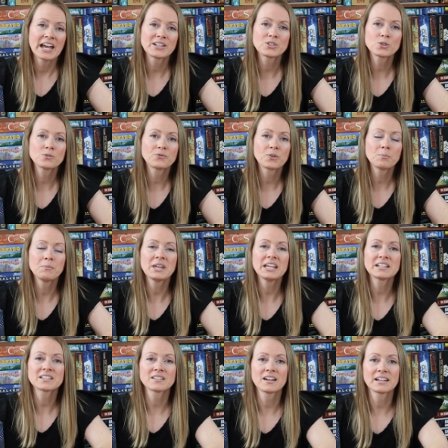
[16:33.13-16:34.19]
And so for me,
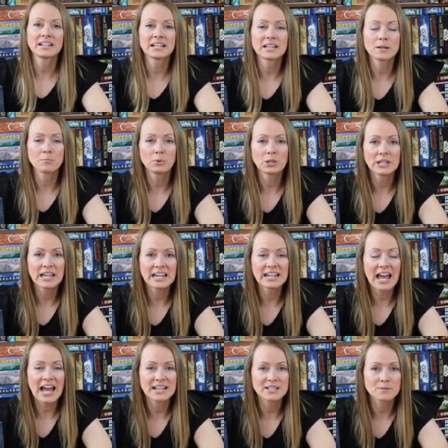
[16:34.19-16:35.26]
it's not going to get
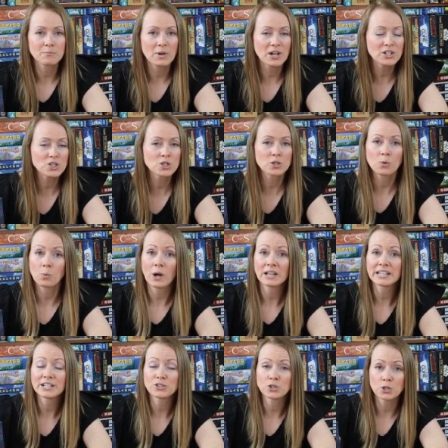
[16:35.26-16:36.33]
played as much,
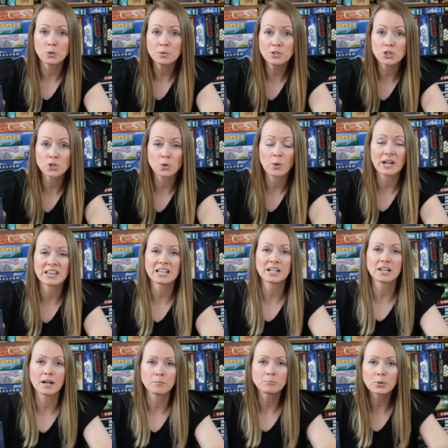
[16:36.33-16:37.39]
while I do enjoy the
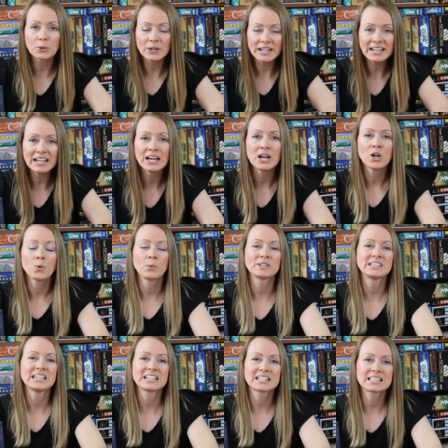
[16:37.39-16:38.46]
numbering
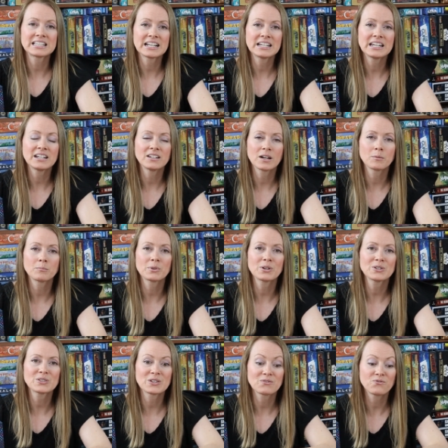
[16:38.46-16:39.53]
with the ascending
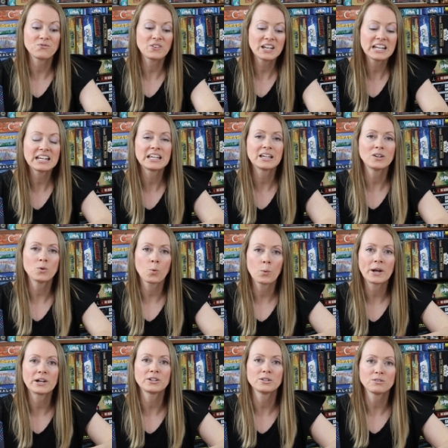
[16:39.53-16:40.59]
numbers and fitting in
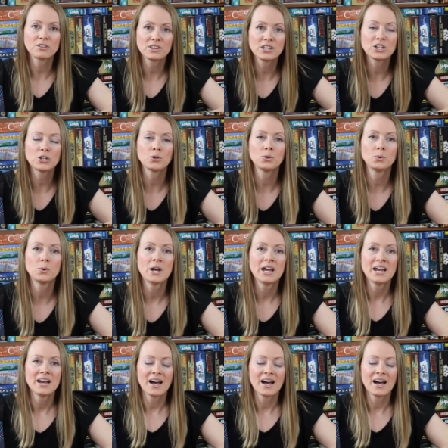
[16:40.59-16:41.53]
where you think you